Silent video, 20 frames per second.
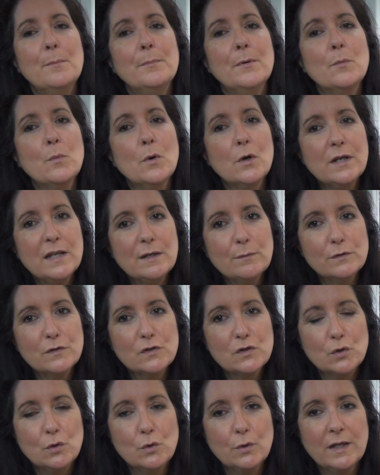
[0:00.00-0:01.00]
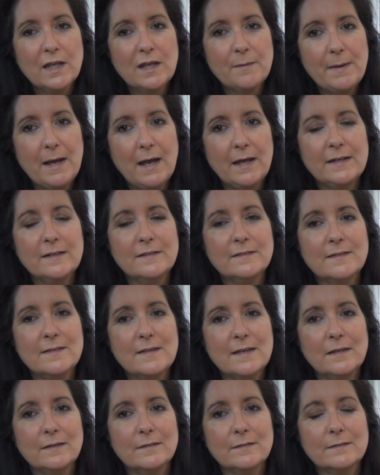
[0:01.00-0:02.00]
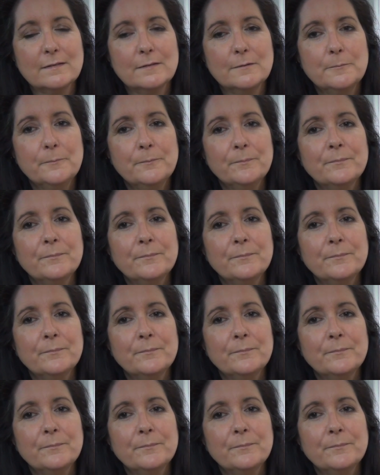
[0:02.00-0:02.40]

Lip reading: But what he was talking about is this.